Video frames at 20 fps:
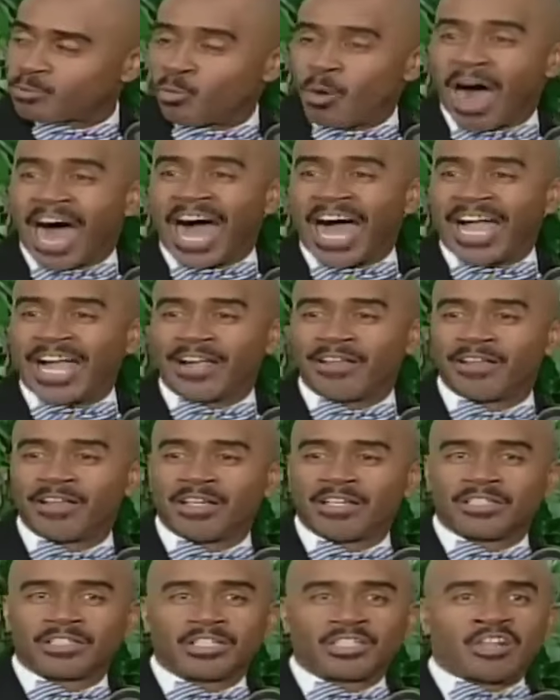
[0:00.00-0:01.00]
Why?
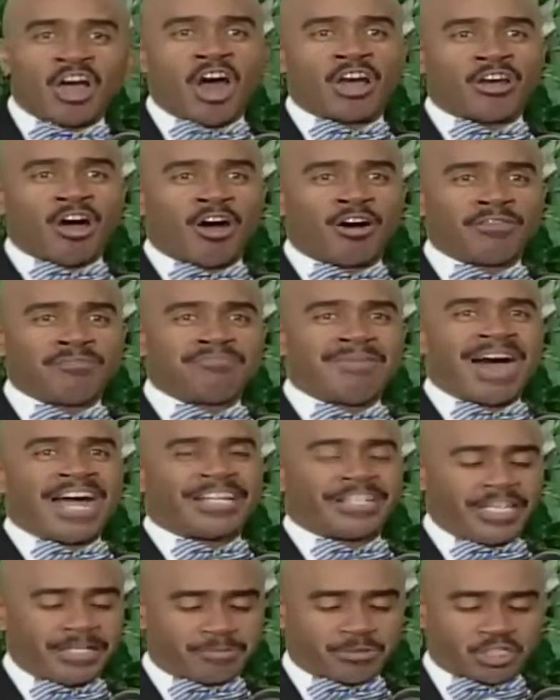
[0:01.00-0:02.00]
God
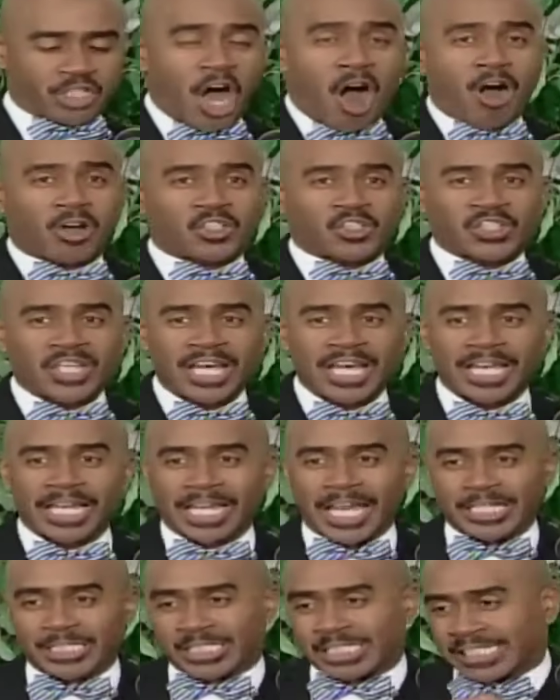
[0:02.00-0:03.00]
Almighty talks
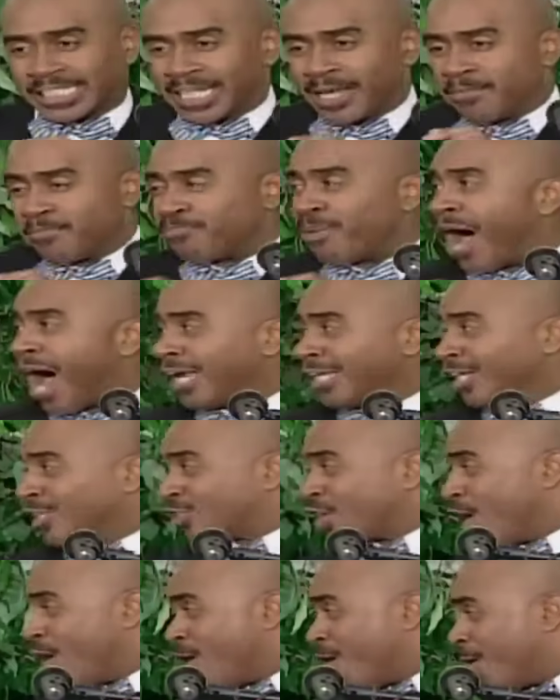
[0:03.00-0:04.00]
in
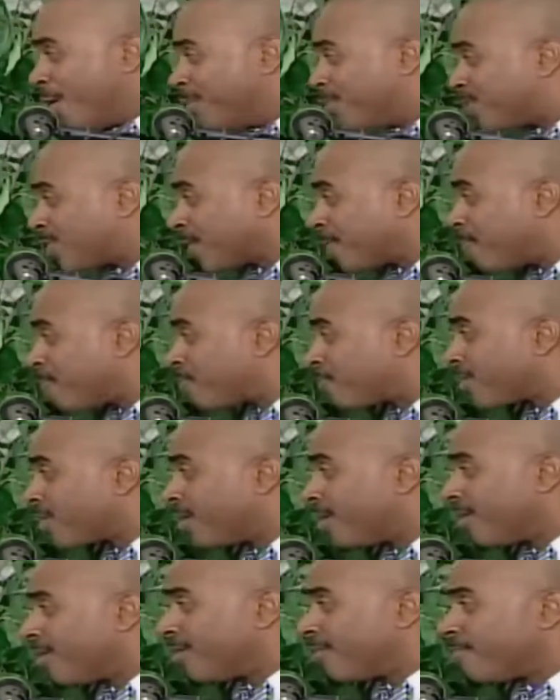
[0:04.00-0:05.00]
symbolic terms. Mm
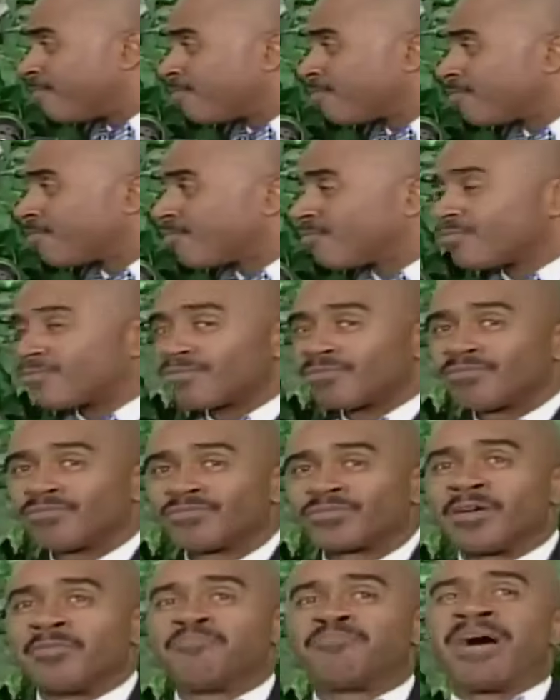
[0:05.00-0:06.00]
-hmm.
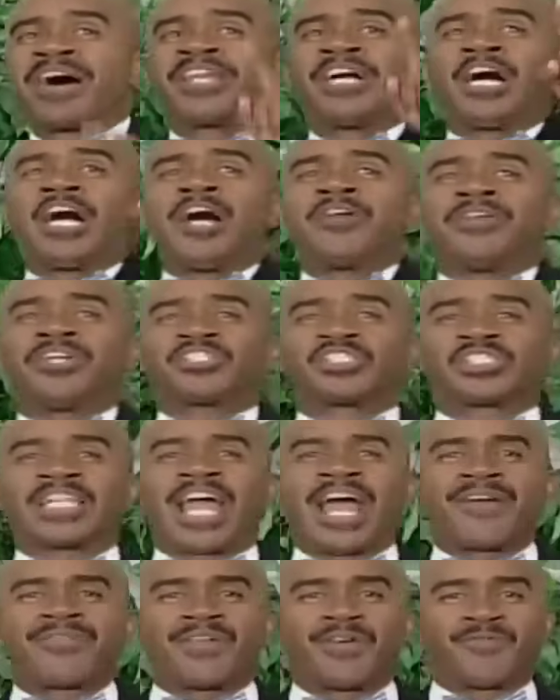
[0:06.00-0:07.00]
To better
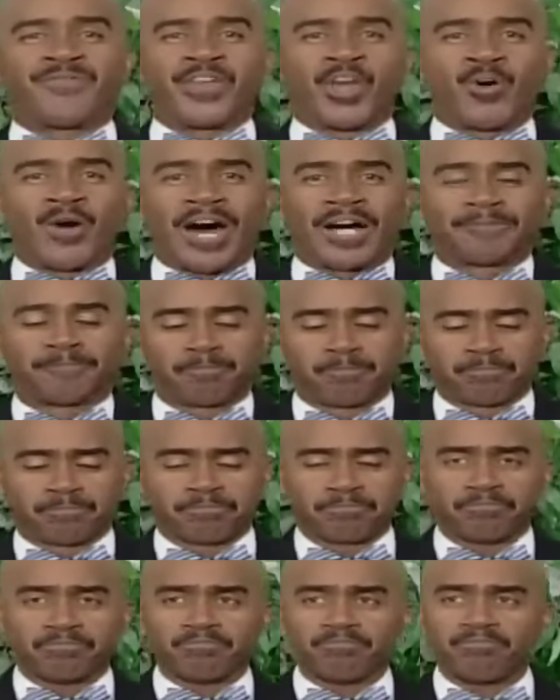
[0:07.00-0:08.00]
understand it, viewer,
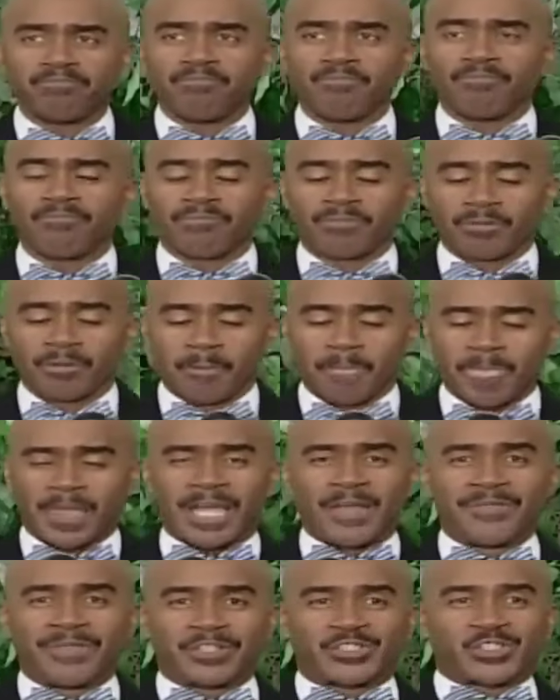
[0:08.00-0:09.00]

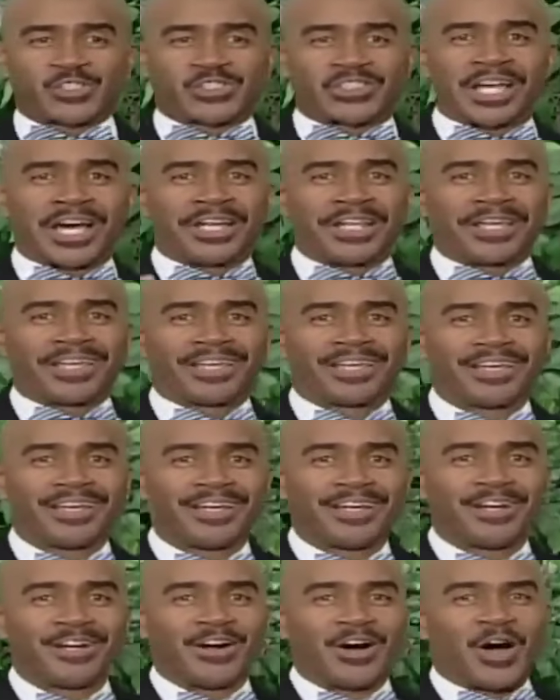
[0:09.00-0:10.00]
in the study
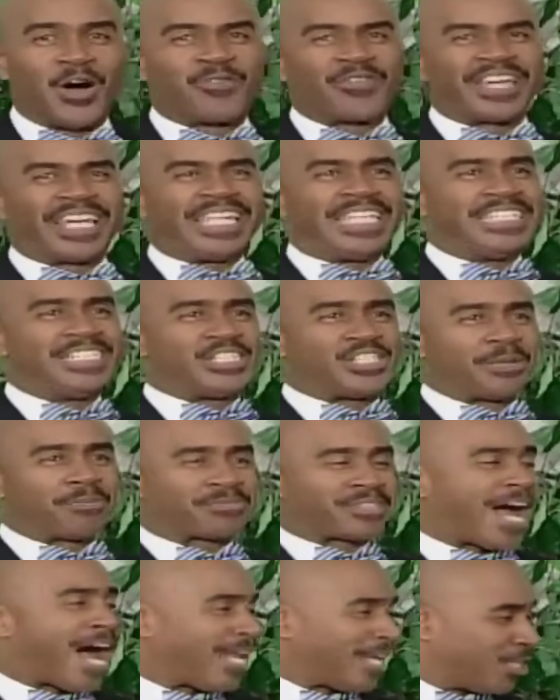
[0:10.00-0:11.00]
of
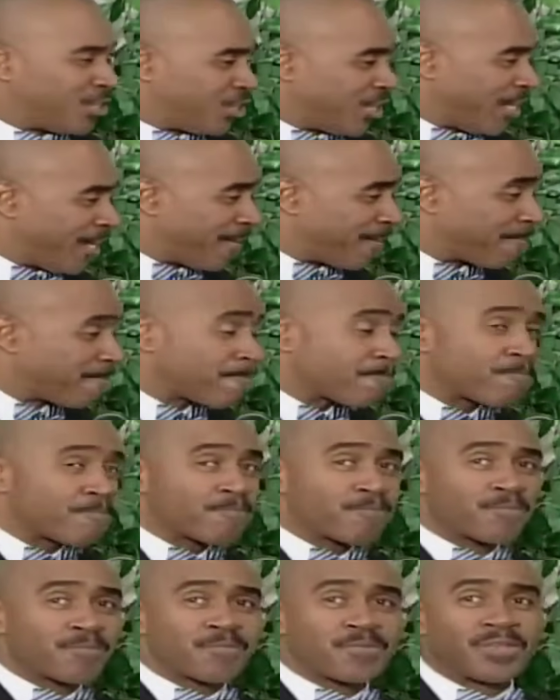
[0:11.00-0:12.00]
Egyptology, mm
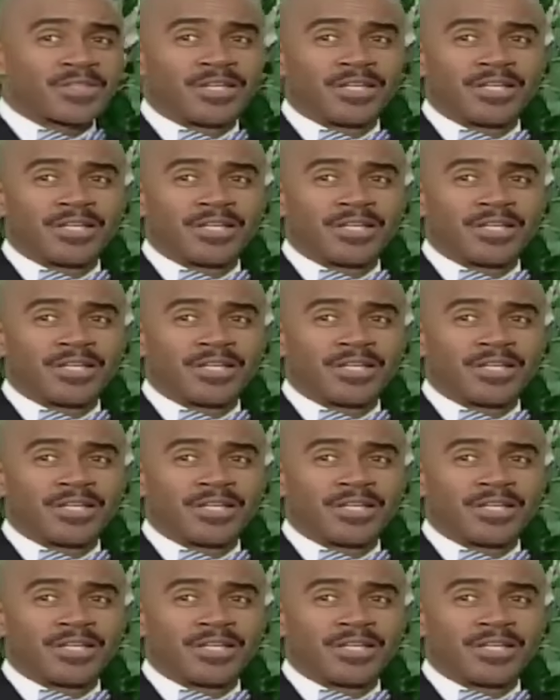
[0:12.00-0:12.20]
-hmm